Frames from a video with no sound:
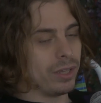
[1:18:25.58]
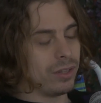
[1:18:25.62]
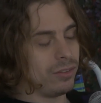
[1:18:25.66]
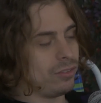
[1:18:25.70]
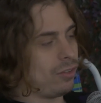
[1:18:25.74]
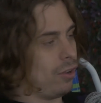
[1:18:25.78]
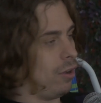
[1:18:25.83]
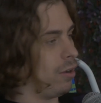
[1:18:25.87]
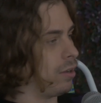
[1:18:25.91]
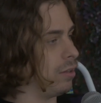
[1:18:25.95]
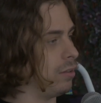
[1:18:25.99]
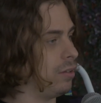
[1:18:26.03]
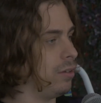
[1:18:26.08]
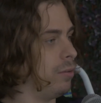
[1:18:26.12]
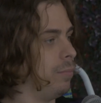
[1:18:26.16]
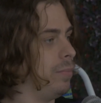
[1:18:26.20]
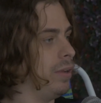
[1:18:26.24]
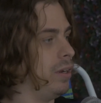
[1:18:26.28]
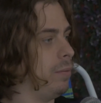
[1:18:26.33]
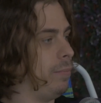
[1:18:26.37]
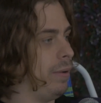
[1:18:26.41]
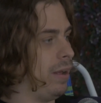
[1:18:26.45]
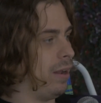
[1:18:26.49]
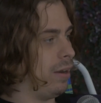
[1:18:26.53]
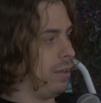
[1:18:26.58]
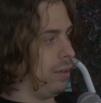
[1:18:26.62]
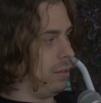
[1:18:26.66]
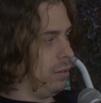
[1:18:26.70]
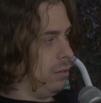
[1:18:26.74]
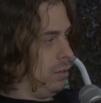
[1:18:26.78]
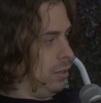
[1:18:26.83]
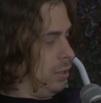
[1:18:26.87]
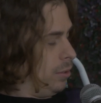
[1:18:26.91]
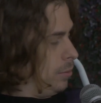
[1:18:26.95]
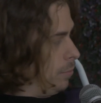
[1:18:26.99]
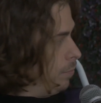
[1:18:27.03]
we can talk a little bit about it.
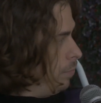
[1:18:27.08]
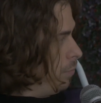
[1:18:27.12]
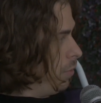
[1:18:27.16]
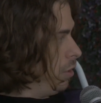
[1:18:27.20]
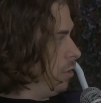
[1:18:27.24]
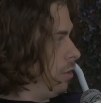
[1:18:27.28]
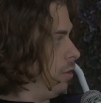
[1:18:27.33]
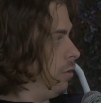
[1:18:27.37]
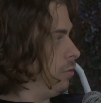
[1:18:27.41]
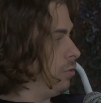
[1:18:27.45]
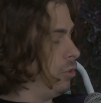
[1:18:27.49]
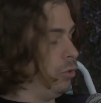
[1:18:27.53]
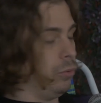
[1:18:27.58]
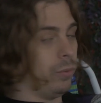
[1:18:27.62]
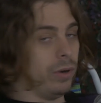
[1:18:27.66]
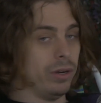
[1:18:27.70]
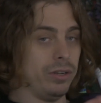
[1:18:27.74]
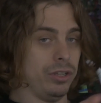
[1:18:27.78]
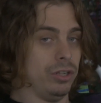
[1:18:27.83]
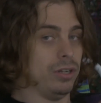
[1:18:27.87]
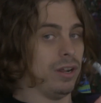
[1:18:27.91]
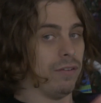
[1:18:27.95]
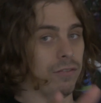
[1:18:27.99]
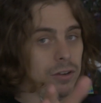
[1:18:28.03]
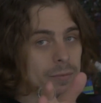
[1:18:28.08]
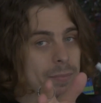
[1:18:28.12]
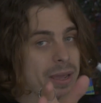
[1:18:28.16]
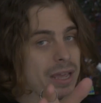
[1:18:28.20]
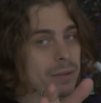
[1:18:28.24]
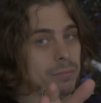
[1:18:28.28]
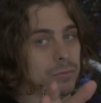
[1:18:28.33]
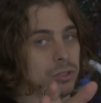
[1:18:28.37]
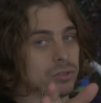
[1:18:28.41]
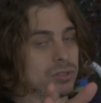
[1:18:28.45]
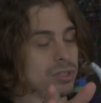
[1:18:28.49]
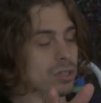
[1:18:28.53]
You never
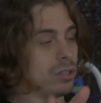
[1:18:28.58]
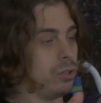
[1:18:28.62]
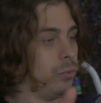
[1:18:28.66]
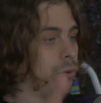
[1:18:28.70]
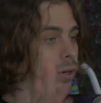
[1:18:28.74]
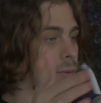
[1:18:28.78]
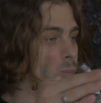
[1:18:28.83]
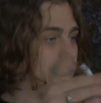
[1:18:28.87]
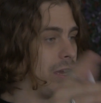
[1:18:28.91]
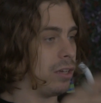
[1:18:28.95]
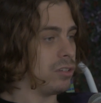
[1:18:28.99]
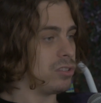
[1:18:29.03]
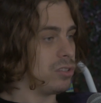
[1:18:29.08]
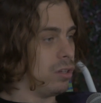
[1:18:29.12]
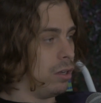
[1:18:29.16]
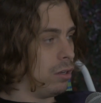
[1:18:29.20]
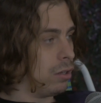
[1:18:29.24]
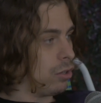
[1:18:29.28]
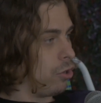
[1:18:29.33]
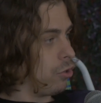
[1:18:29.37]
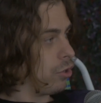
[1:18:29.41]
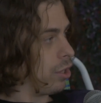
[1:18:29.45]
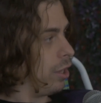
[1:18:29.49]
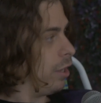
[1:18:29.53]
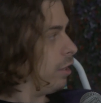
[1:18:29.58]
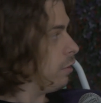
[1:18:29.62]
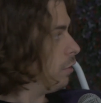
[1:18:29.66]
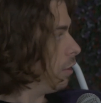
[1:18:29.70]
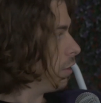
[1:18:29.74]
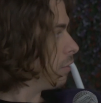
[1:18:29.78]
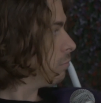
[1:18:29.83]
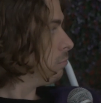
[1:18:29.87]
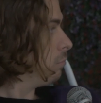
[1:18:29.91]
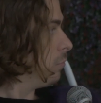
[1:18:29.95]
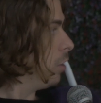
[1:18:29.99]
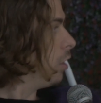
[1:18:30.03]
made music, you want to make a song, okay,
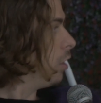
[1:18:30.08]
like